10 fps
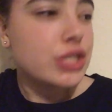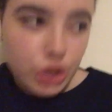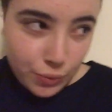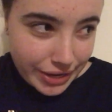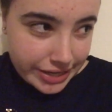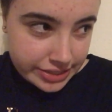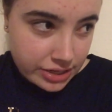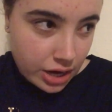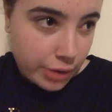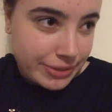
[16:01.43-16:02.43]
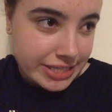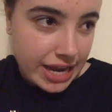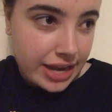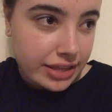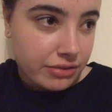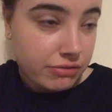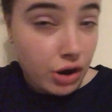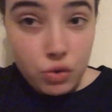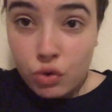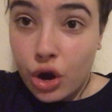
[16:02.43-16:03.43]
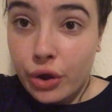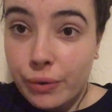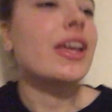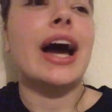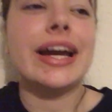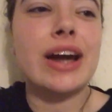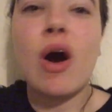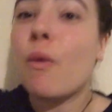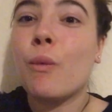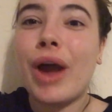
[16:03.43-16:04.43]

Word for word: In two weeks, I'll be sat in the front row. I can't